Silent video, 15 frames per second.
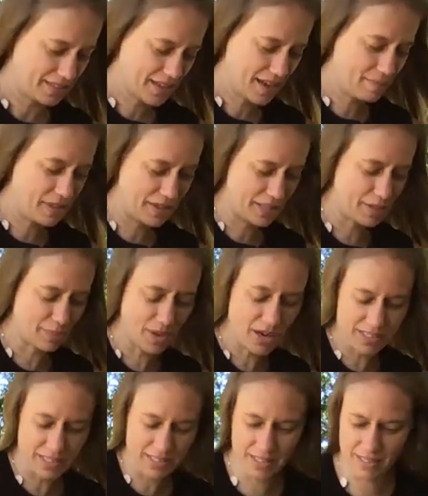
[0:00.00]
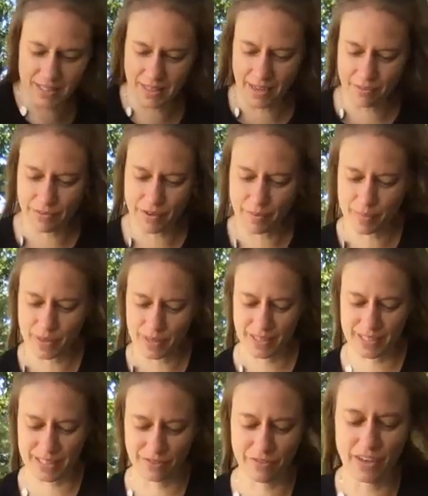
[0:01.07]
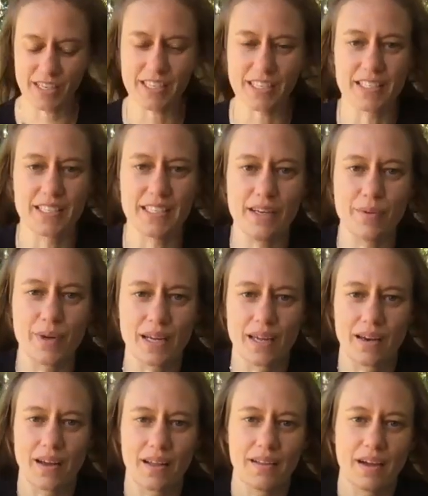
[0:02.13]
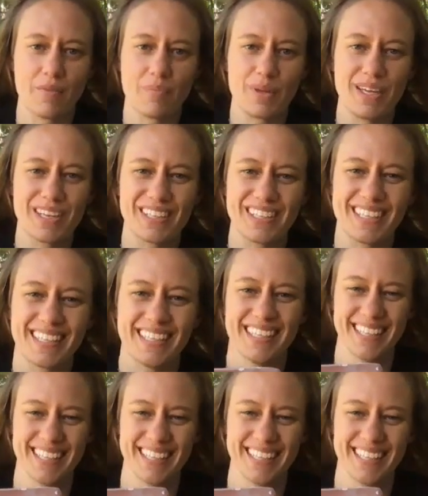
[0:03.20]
I mean, this process isn't that fun, but it's fun to see what can appear.